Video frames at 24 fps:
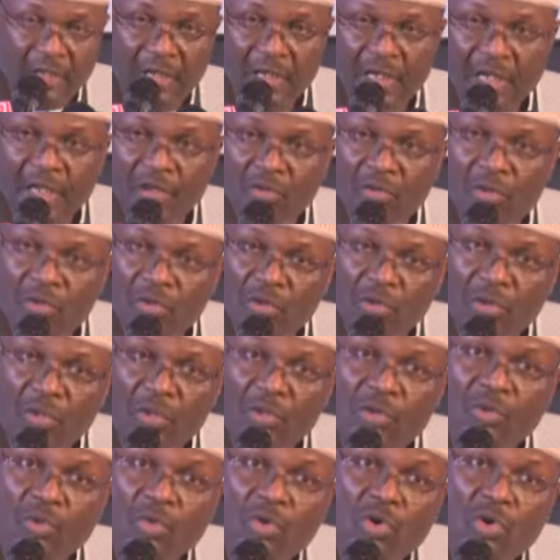and
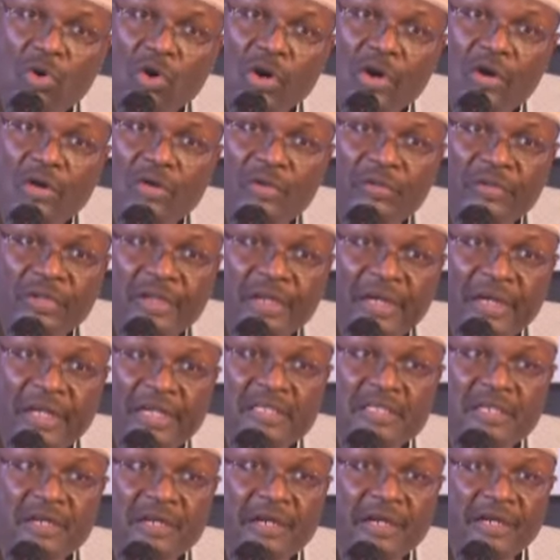conclude work on the
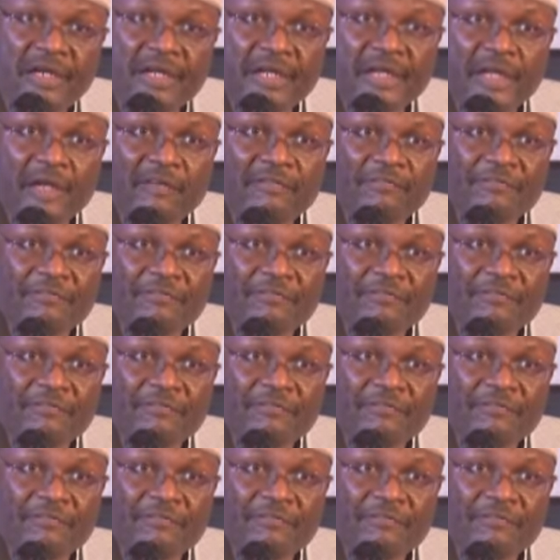electoral legal